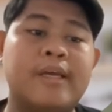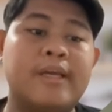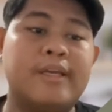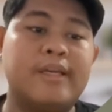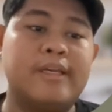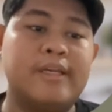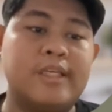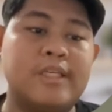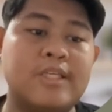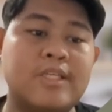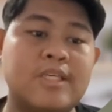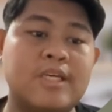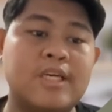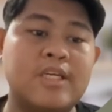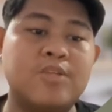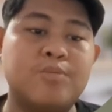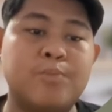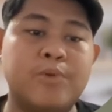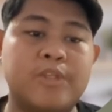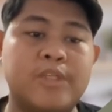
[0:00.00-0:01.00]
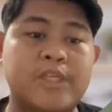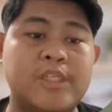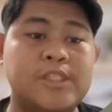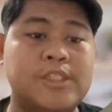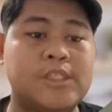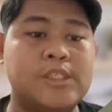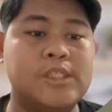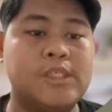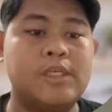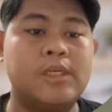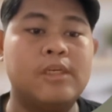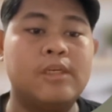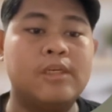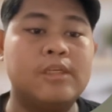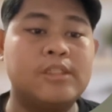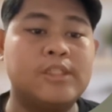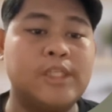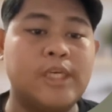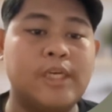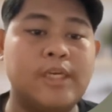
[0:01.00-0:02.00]
discuss potential
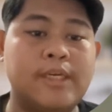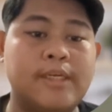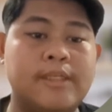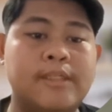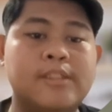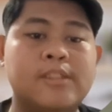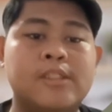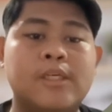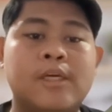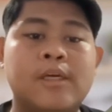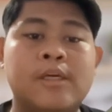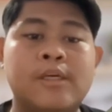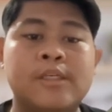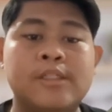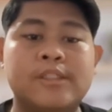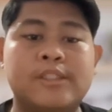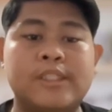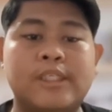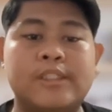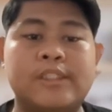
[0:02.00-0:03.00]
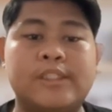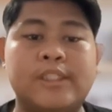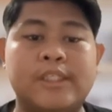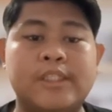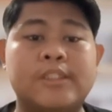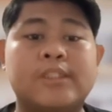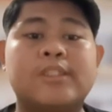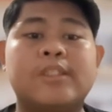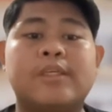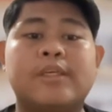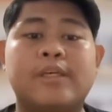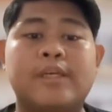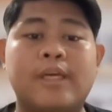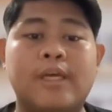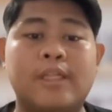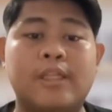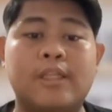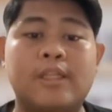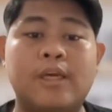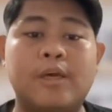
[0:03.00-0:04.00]
challenge such as
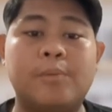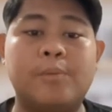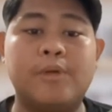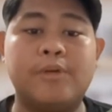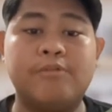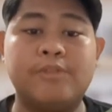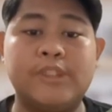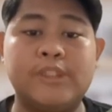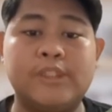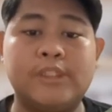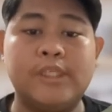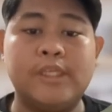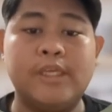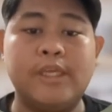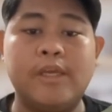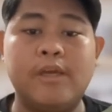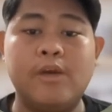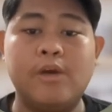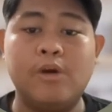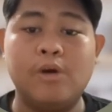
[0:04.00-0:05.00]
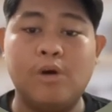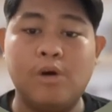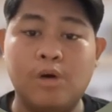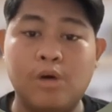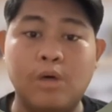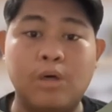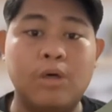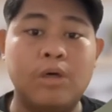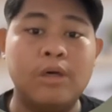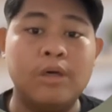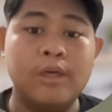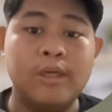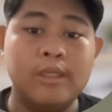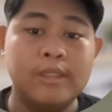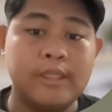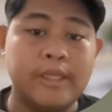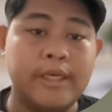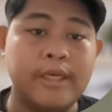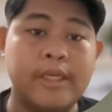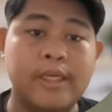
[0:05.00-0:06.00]
data privacy or
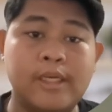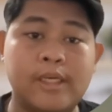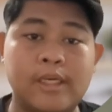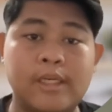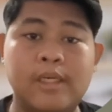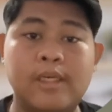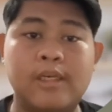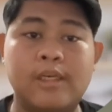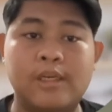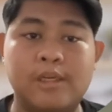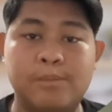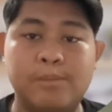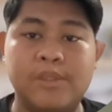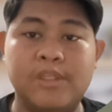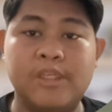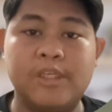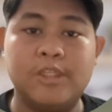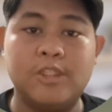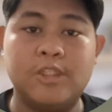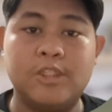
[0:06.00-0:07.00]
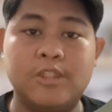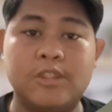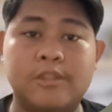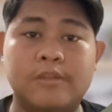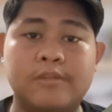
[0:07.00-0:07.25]
technical limitation.